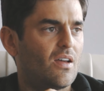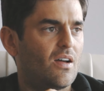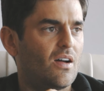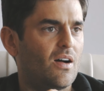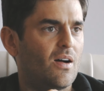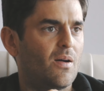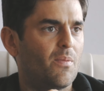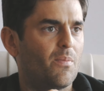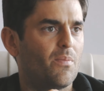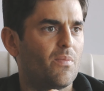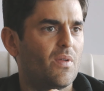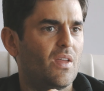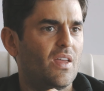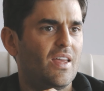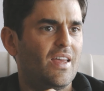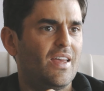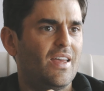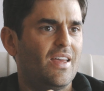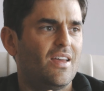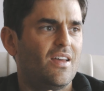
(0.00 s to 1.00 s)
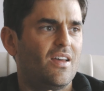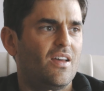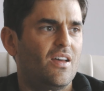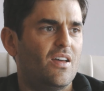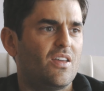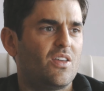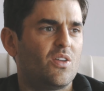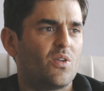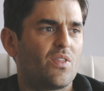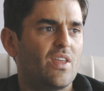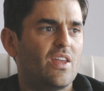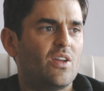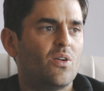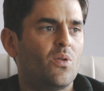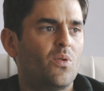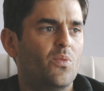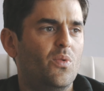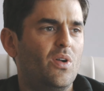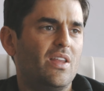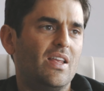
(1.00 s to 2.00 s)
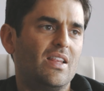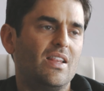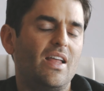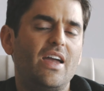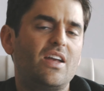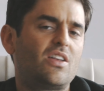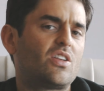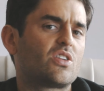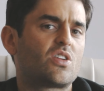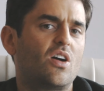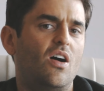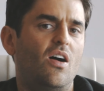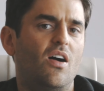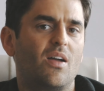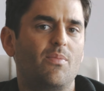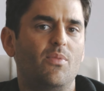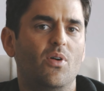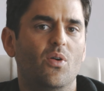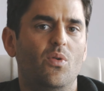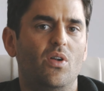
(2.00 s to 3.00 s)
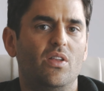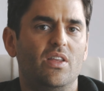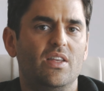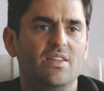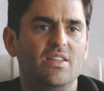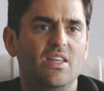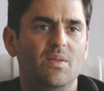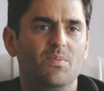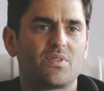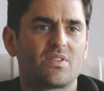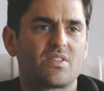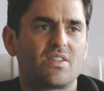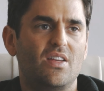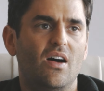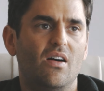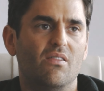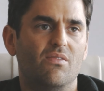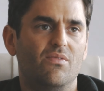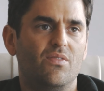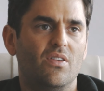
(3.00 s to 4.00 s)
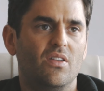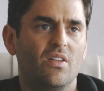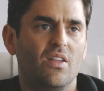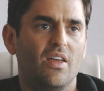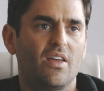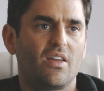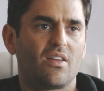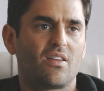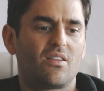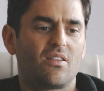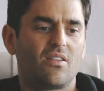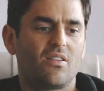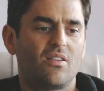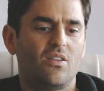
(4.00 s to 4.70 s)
um, you know, they don't really like to talk about really deep stuff, and like,